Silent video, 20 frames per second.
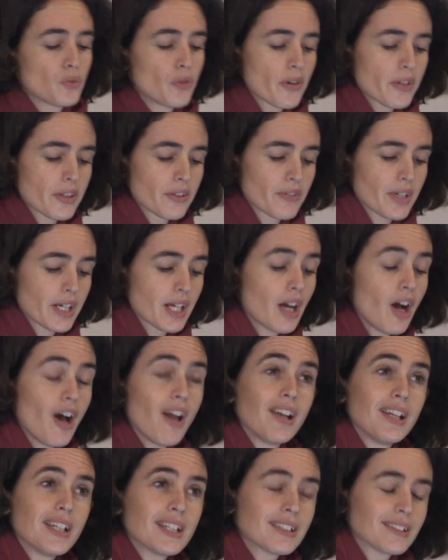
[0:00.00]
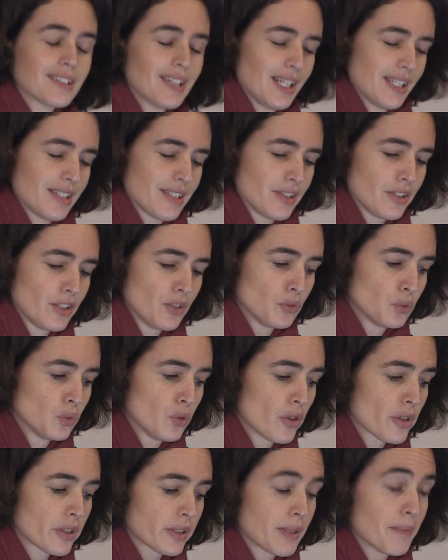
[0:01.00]
worth recalling that the
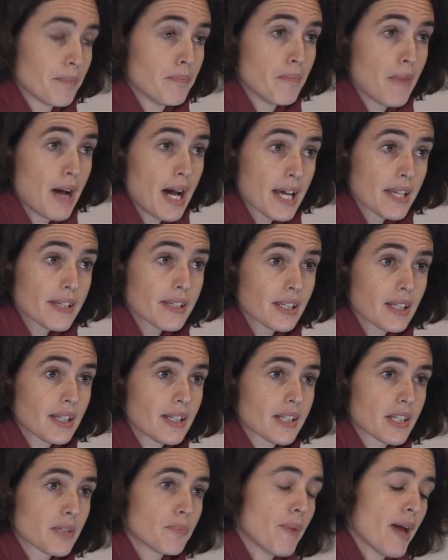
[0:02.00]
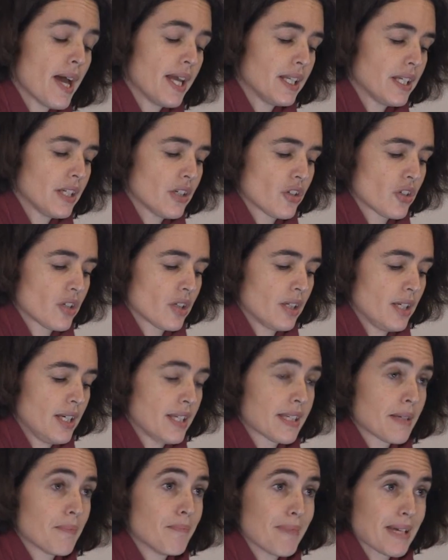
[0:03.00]
word mask in Spanish
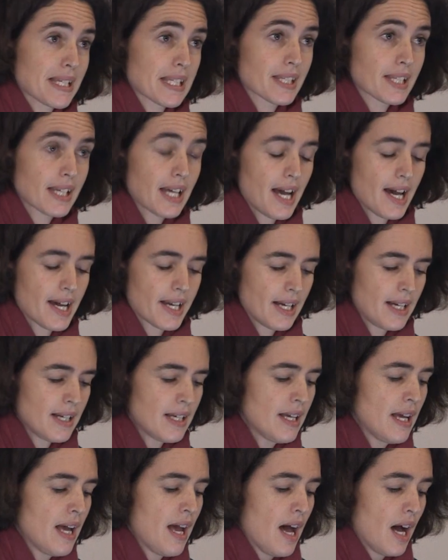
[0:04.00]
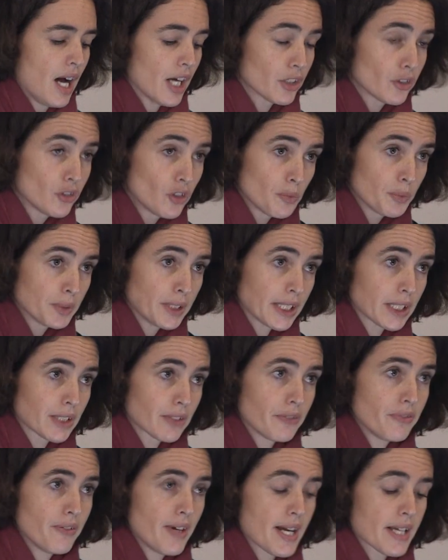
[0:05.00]
is mascara, a term that
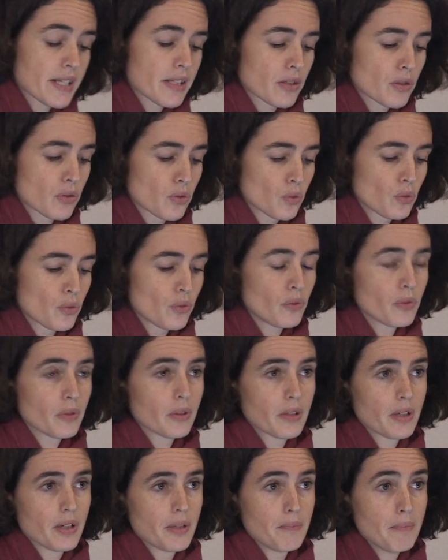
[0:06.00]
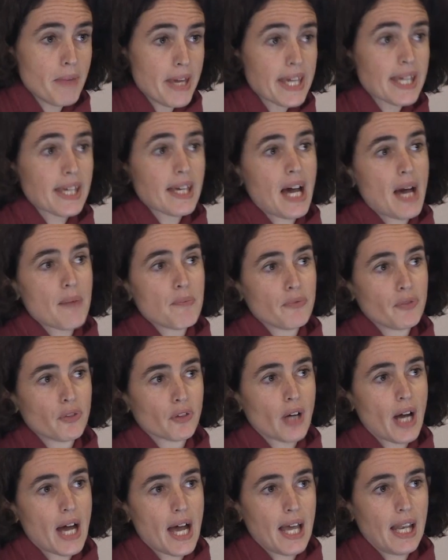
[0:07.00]
refers to makeup
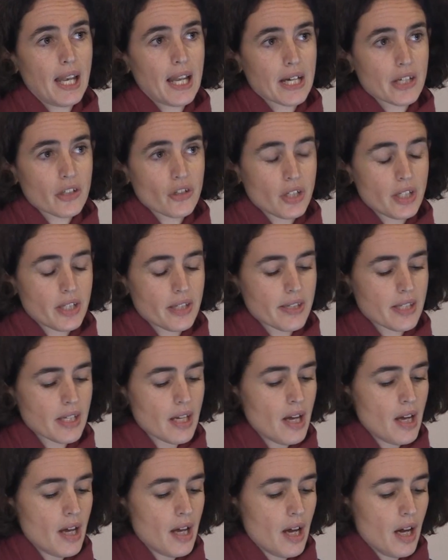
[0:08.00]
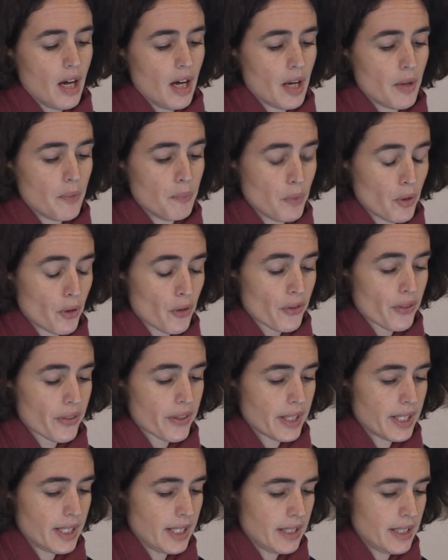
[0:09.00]
for eyelashes,
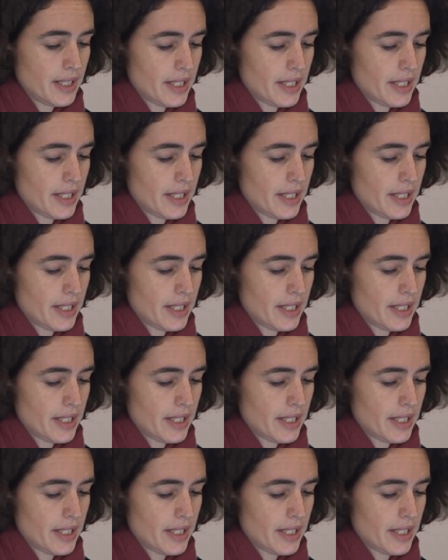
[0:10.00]
both in